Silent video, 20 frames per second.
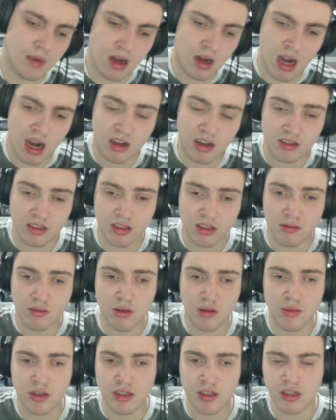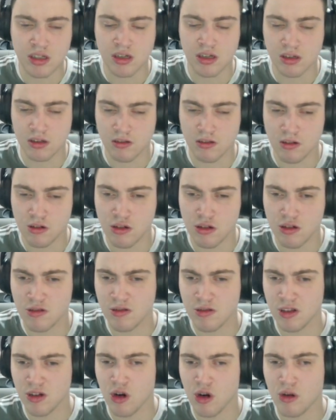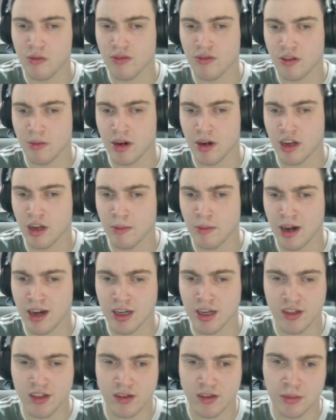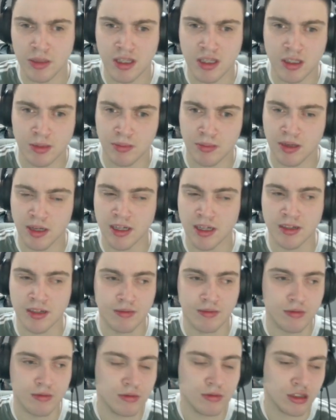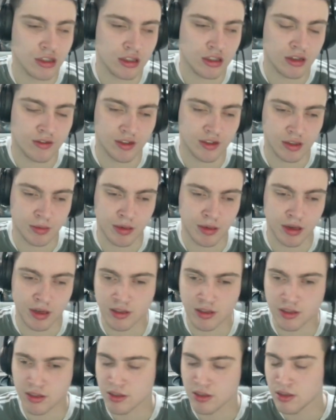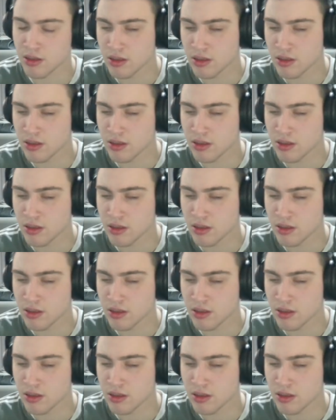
Alistair, who are you going for man of the match? For me, it's pretty self-explanatory.